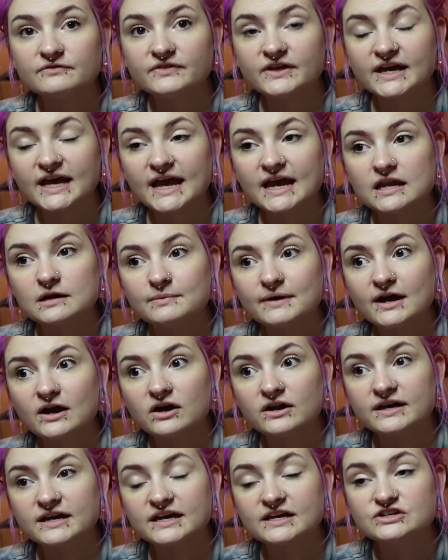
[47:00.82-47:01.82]
like
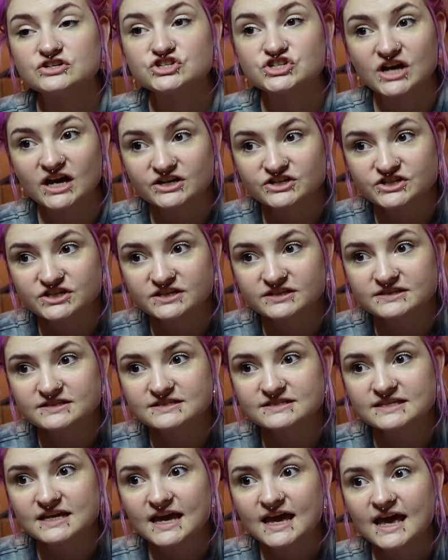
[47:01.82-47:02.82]
antibiotic
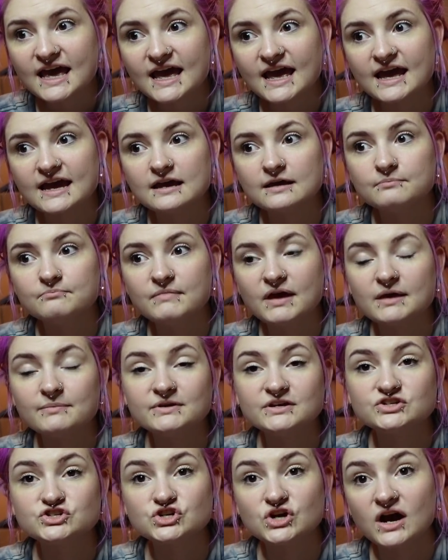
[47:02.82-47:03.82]
injections and
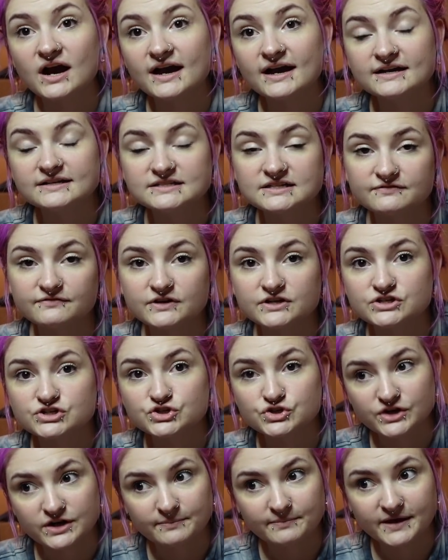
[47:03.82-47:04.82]
maybe try a different
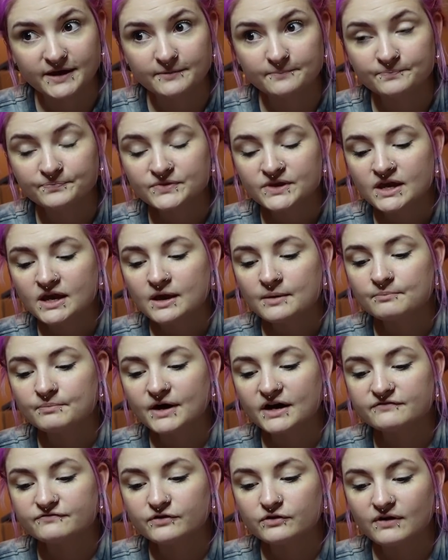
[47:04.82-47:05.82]
treatment.
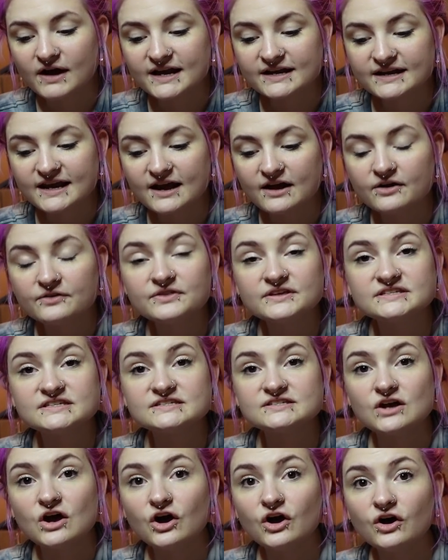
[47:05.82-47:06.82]
But for right now, this
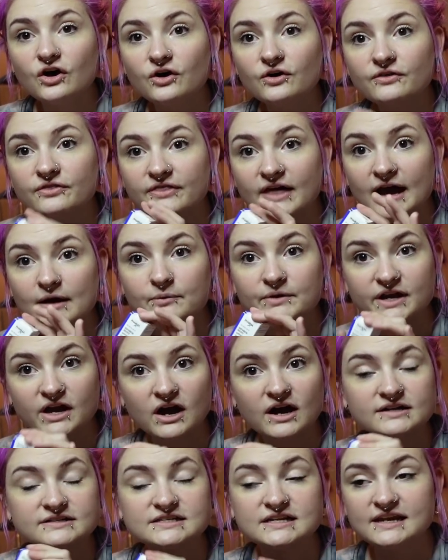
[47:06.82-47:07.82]
is all that we
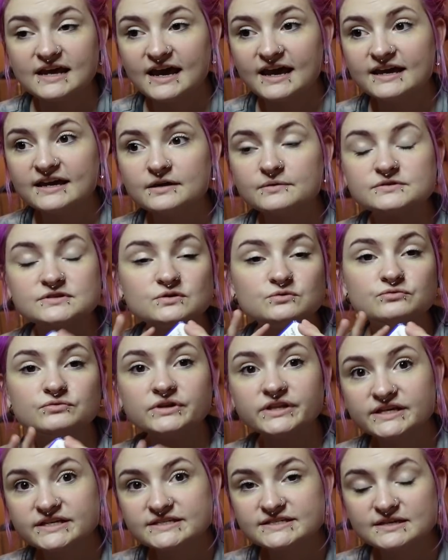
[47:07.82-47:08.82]
got today. It was a
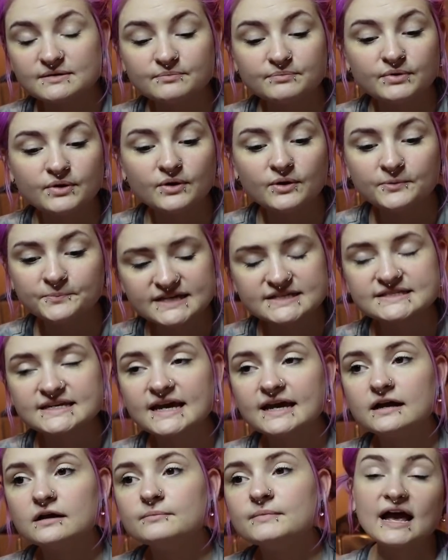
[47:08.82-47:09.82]
really simple
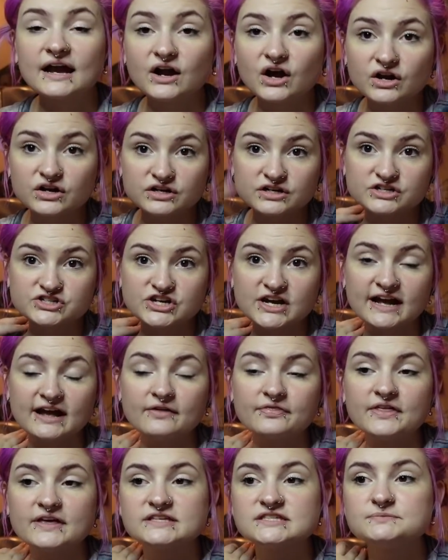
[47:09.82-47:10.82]
exam. I got her to check
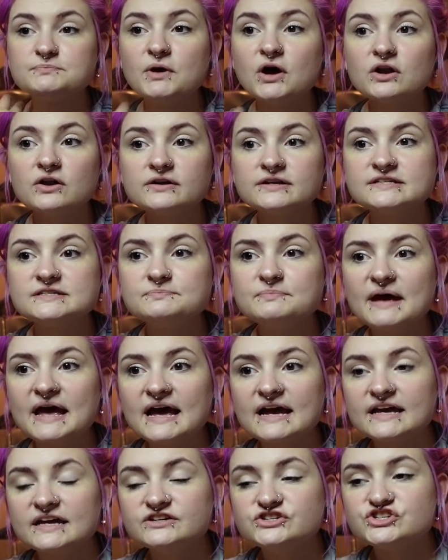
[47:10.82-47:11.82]
out that spot on his
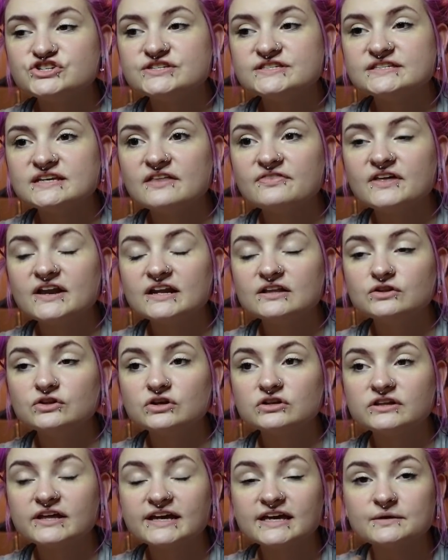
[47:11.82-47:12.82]
back, and she said that it
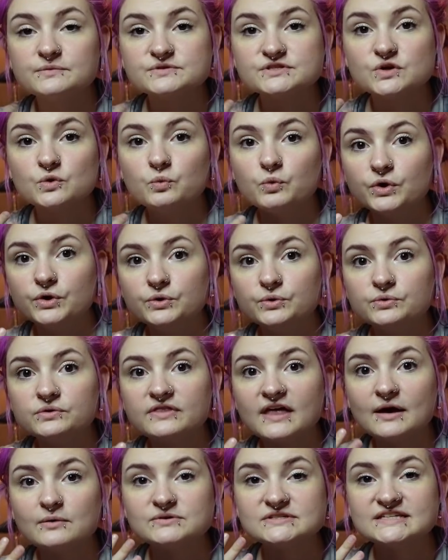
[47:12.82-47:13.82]
looked like it was a wound
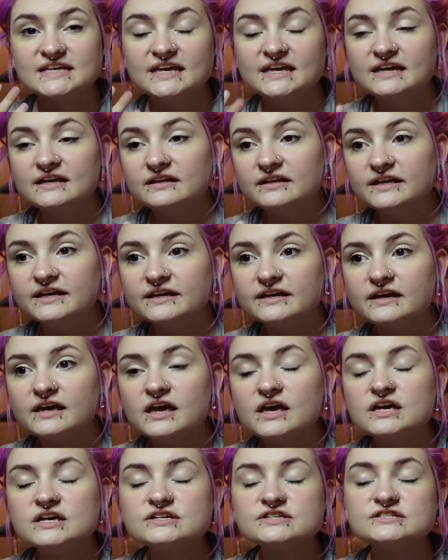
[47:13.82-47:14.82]
that was healing.
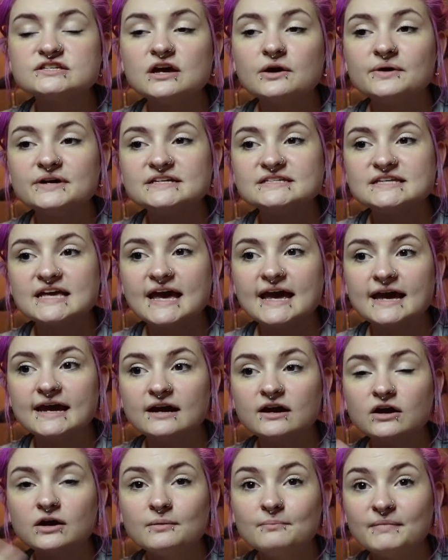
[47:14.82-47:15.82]
So his
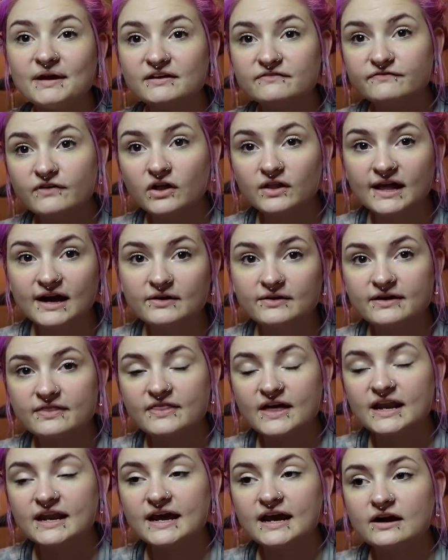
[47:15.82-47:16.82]
hair may fall out in
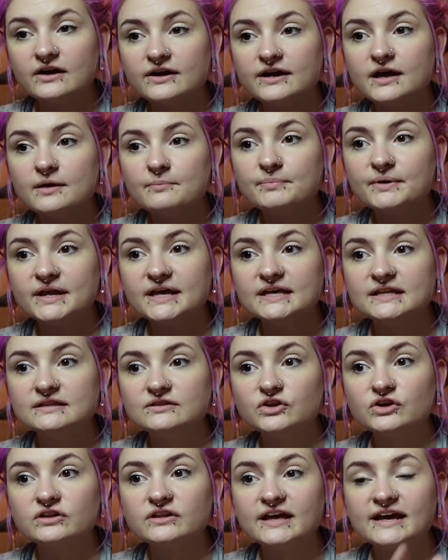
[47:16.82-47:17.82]
that area, but it
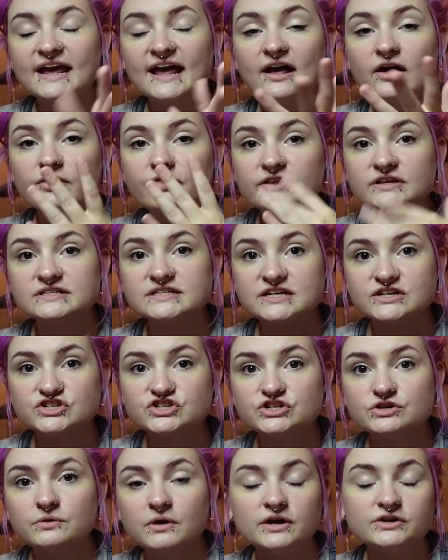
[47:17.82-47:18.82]
looked like healthy
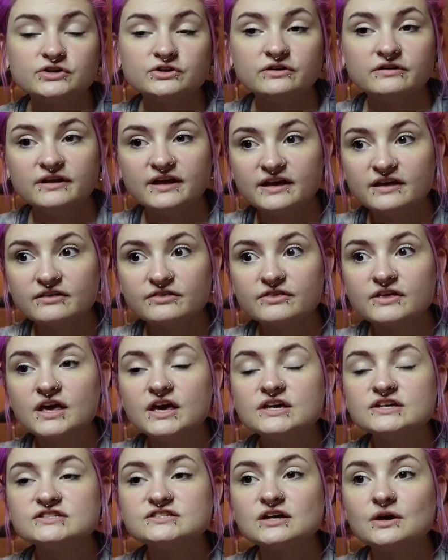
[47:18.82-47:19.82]
tissue underneath.
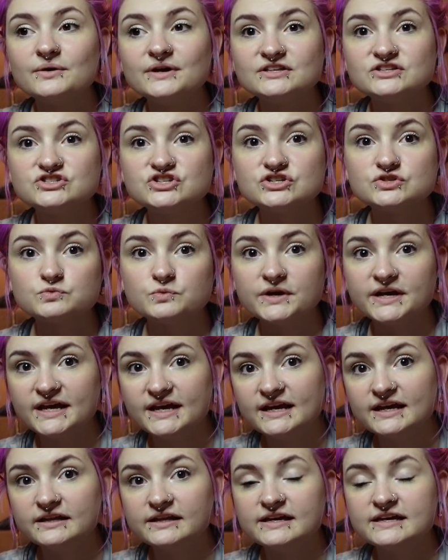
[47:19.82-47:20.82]
So it's just
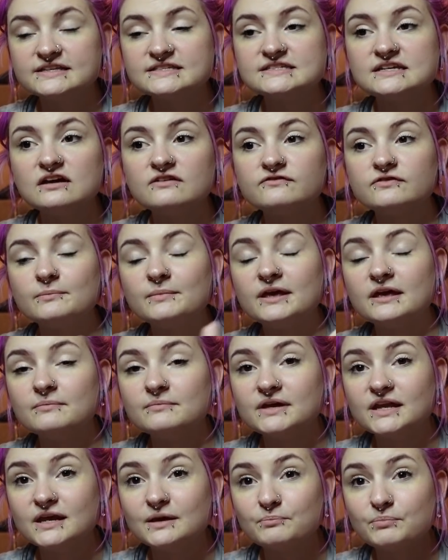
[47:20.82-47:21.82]
re-healing itself from him
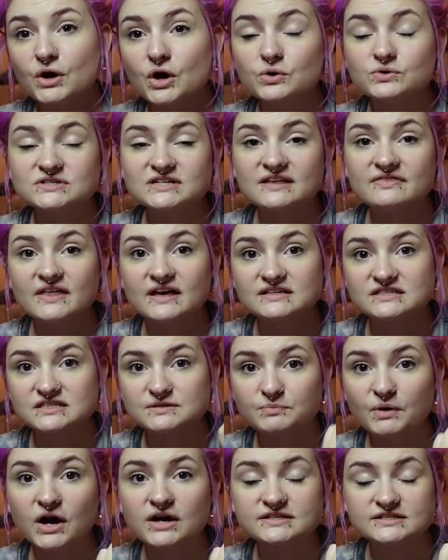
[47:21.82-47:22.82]
getting poked in that
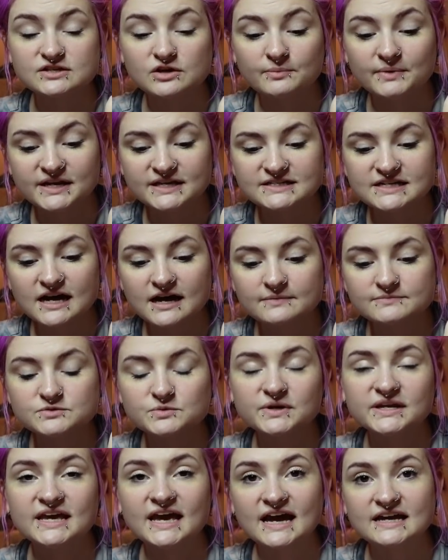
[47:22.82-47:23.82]
spot so many times
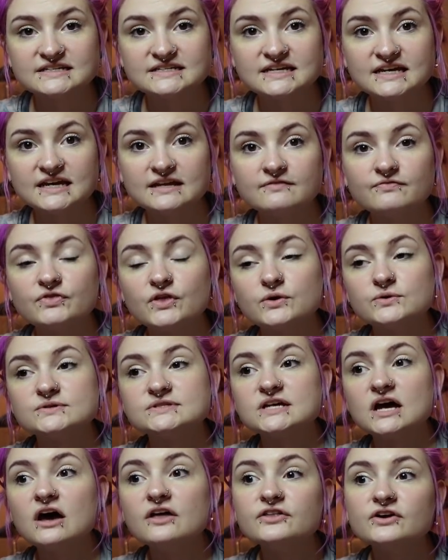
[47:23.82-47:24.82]
when he had to get
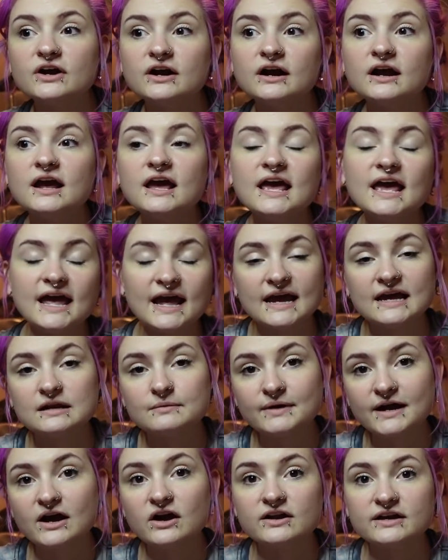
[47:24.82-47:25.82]
those other
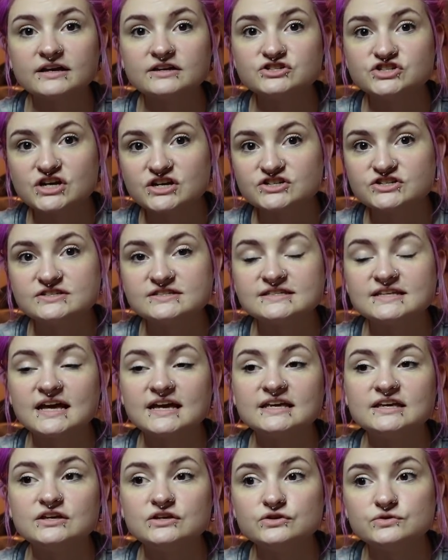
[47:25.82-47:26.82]
antibiotic injections that
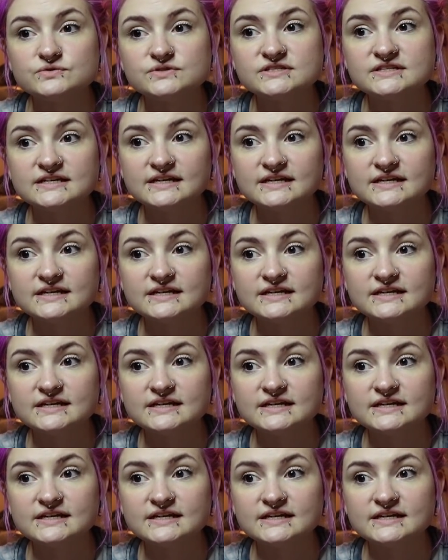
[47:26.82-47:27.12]
he used to